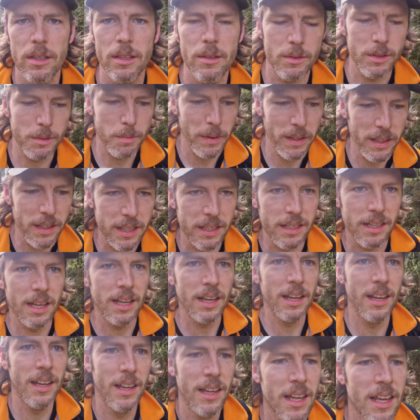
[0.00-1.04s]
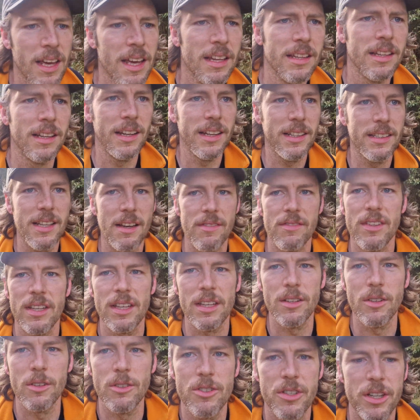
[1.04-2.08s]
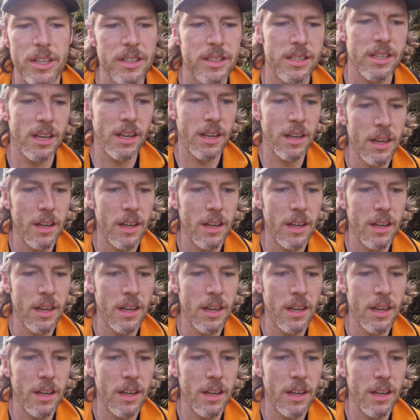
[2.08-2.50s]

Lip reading: it was built in the late 1700s,